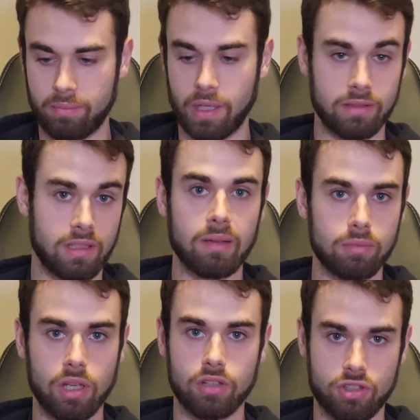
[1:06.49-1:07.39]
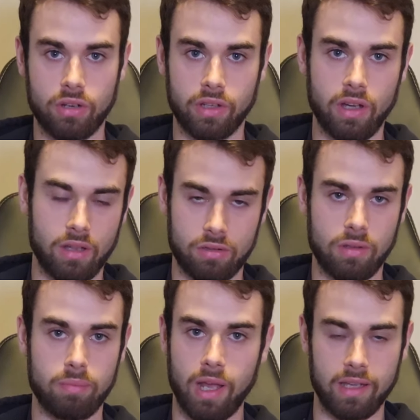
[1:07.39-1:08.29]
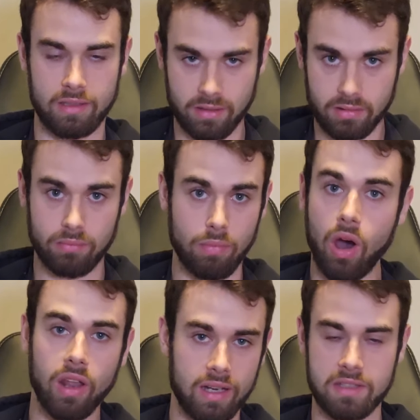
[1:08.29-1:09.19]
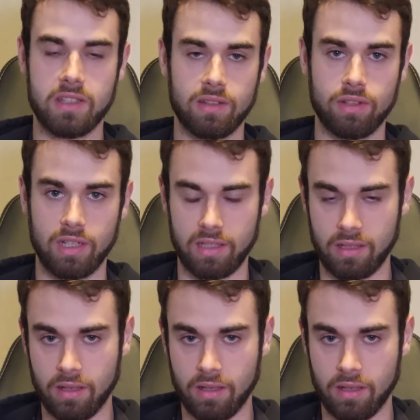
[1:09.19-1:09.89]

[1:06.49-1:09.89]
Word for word: but I'm gonna show you how to apply it more or less evenly,